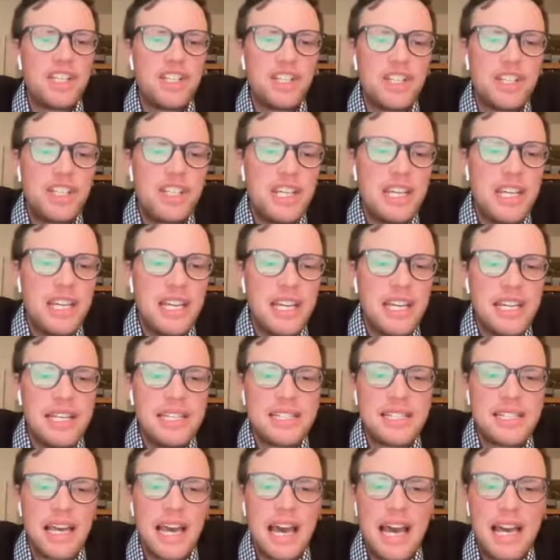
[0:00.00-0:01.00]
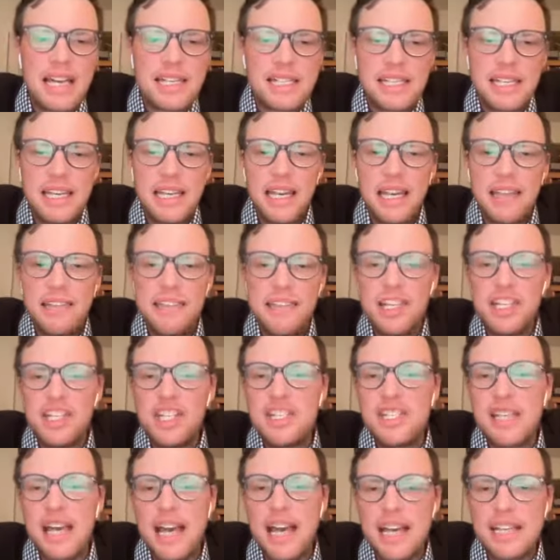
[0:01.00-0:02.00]
she is asking, I think
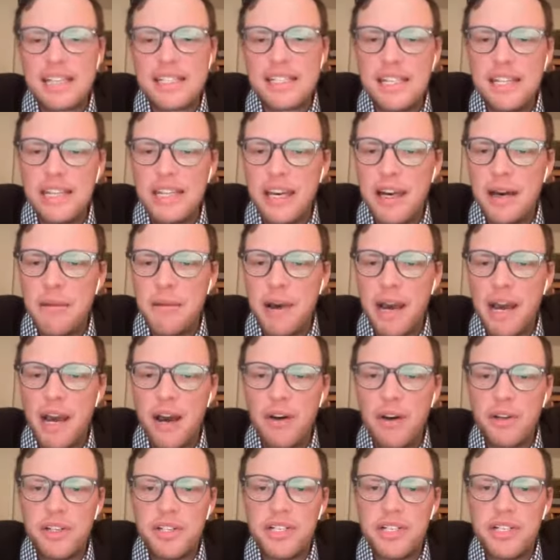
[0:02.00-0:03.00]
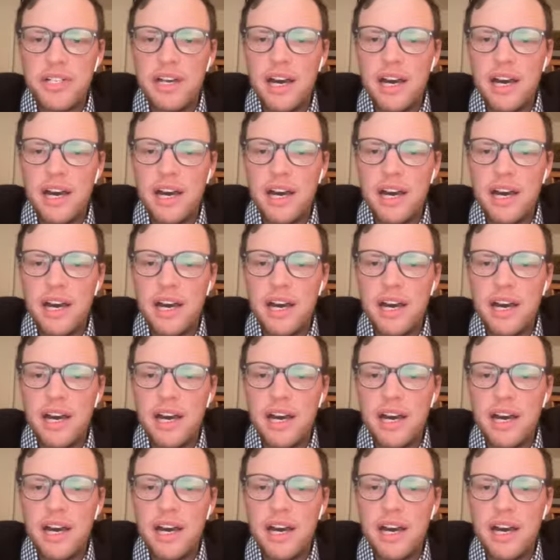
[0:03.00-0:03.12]
she's asking about,